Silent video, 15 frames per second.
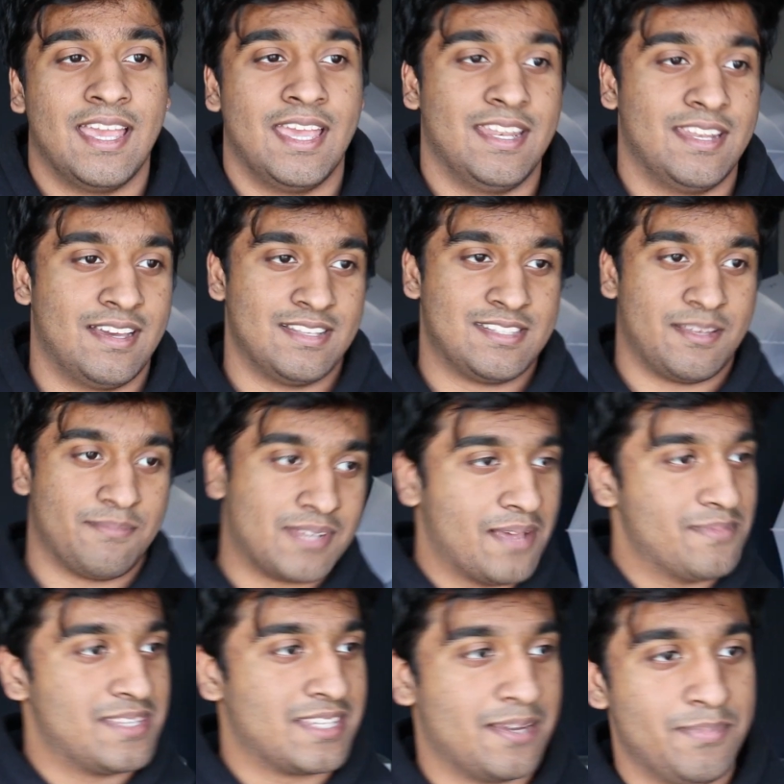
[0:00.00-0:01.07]
and
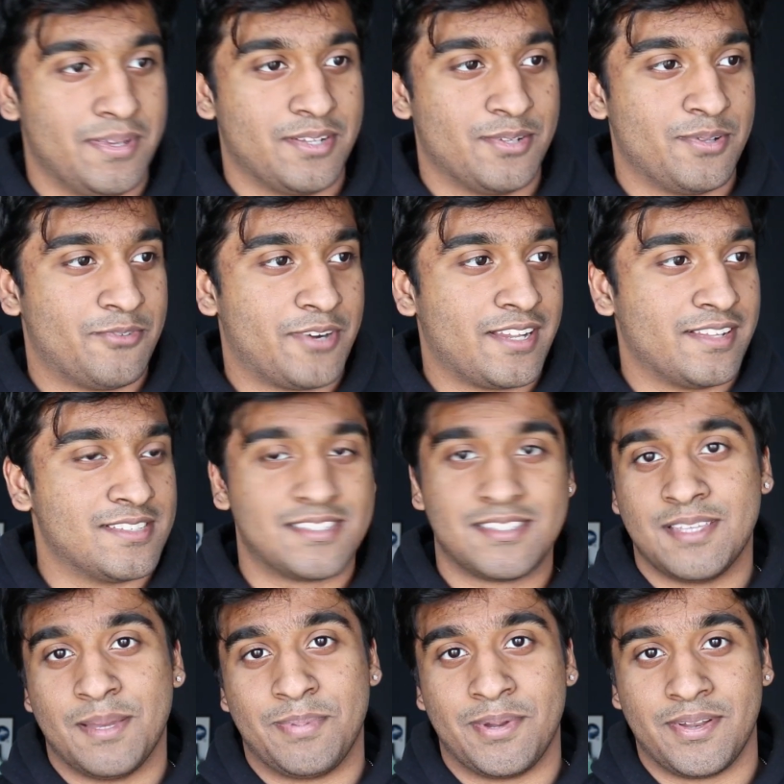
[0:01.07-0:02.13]
sometimes I can be a little reckless,
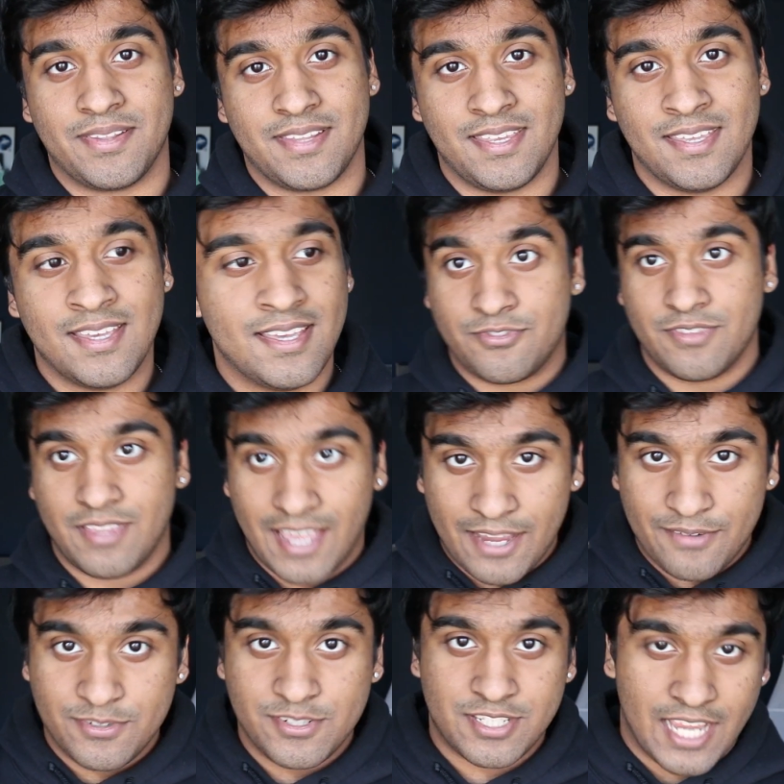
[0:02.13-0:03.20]
apparently. For the
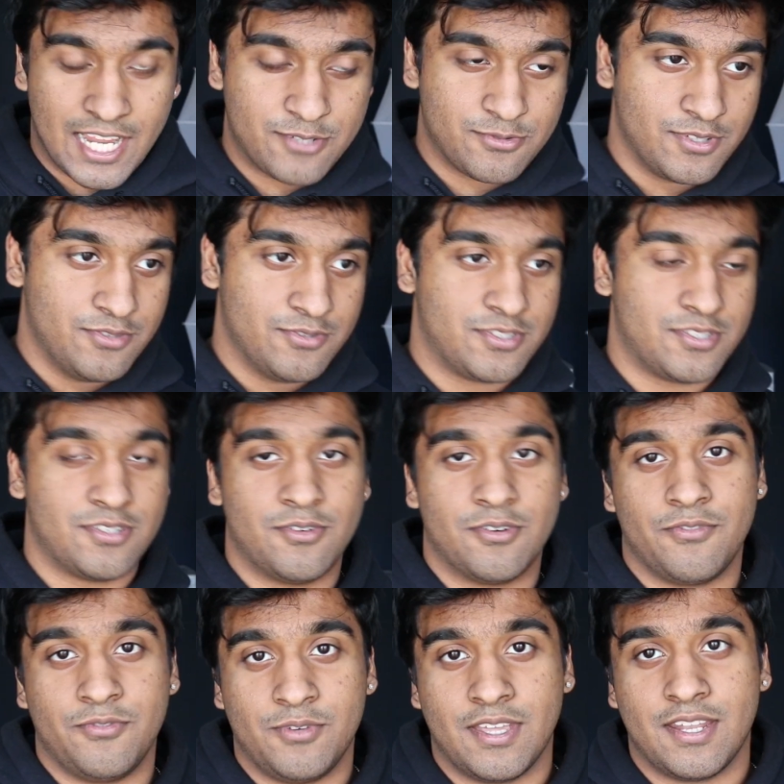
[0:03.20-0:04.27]
average casual user, or
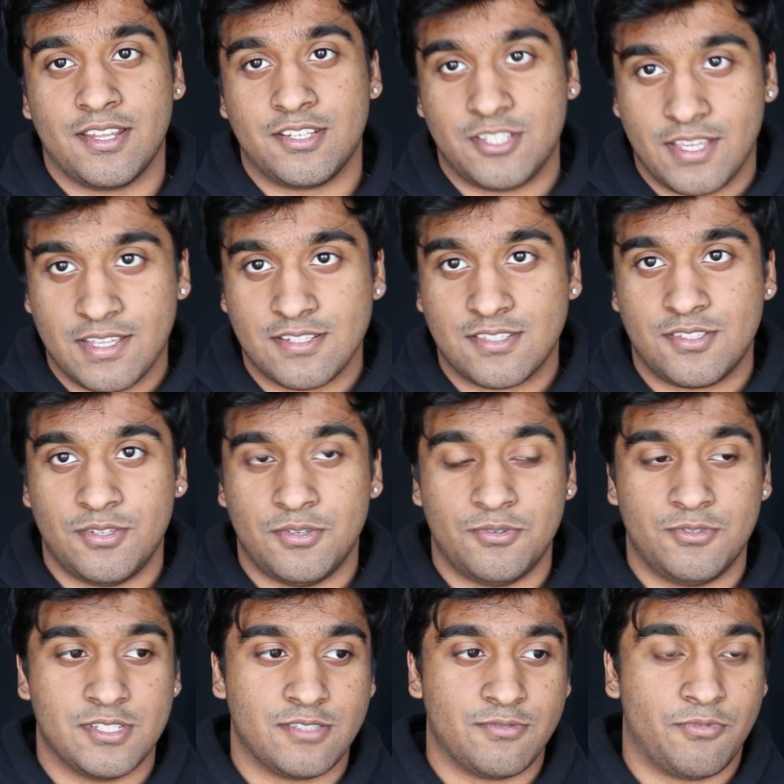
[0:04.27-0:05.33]
if you get a chance to
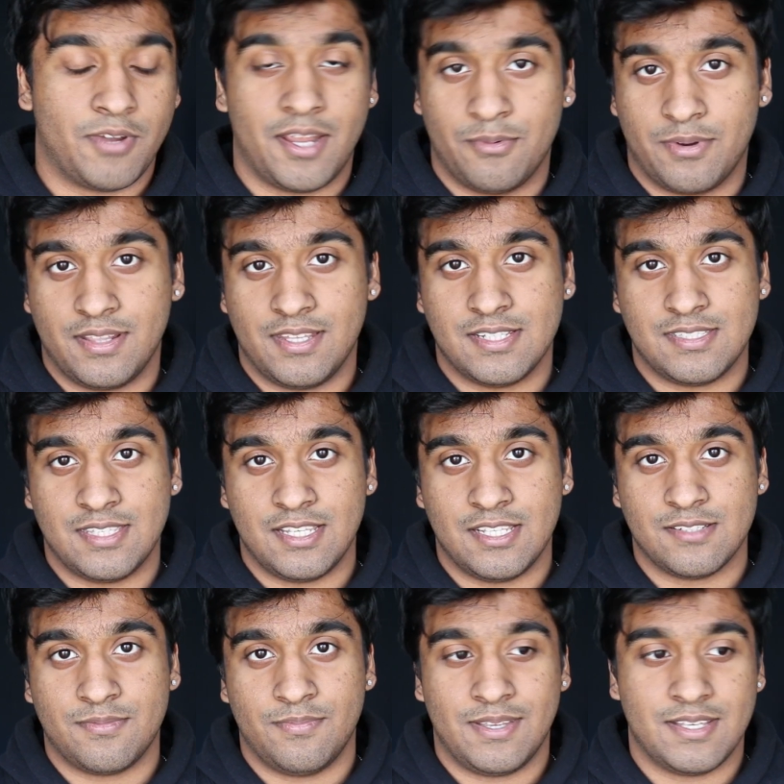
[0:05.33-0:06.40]
just ride one of these
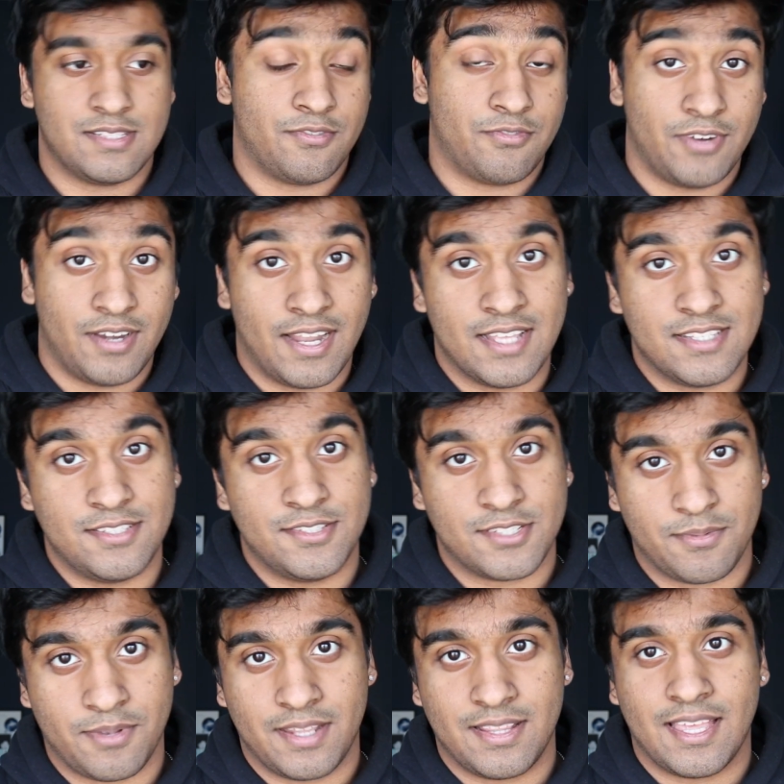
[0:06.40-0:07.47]
things because a friend has it or
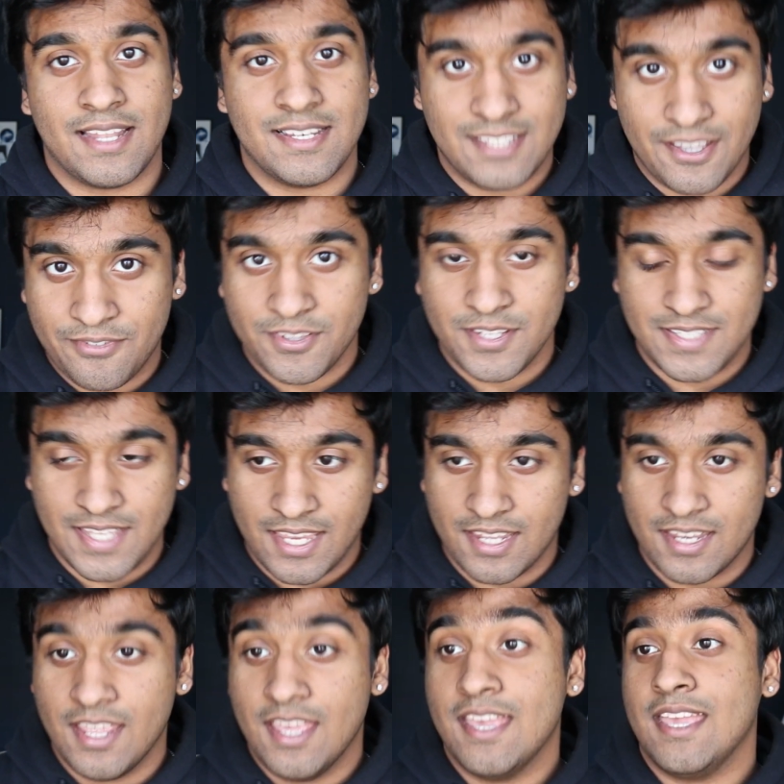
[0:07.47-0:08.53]
something like that, definitely take
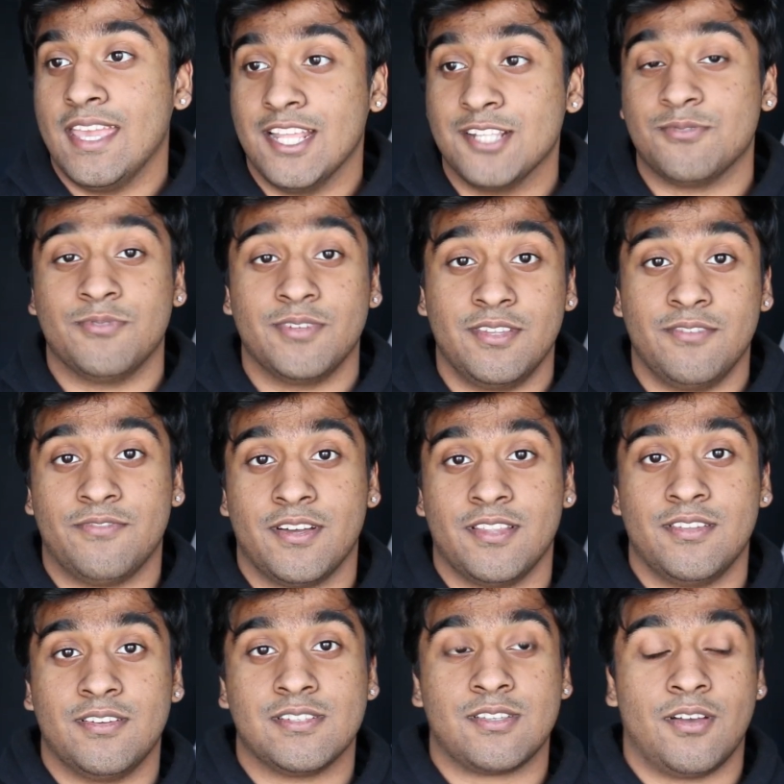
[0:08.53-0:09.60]
it. It's really
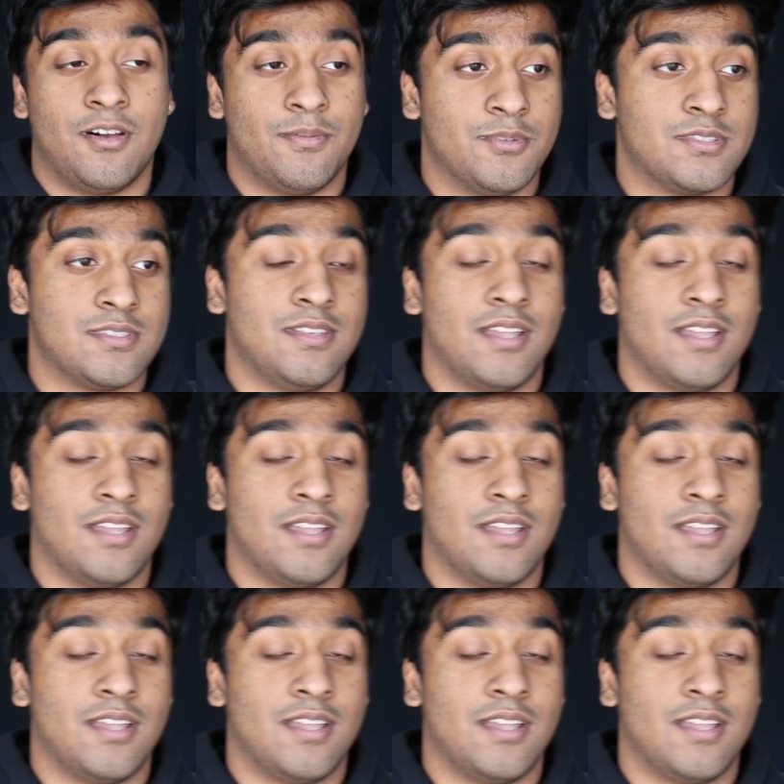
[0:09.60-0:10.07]
fun. There's almost